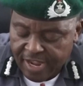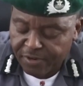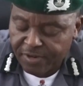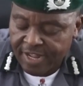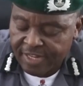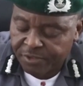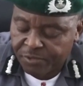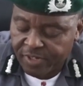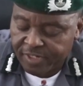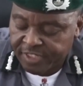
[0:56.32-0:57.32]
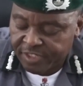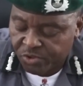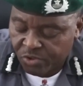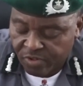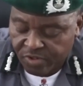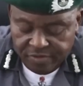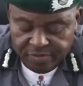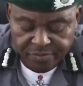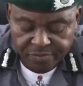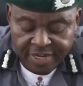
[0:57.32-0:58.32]
another articulated truck
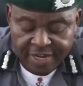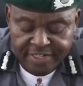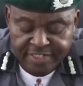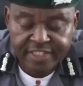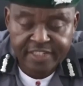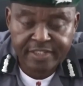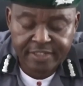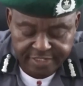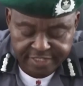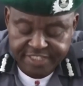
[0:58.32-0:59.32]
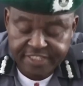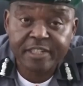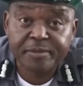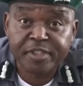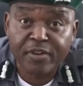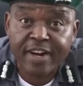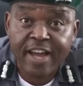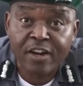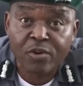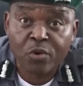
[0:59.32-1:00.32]
bearing the
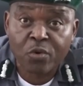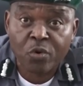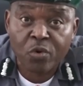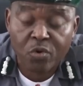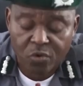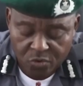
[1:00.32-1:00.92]
inscription and logo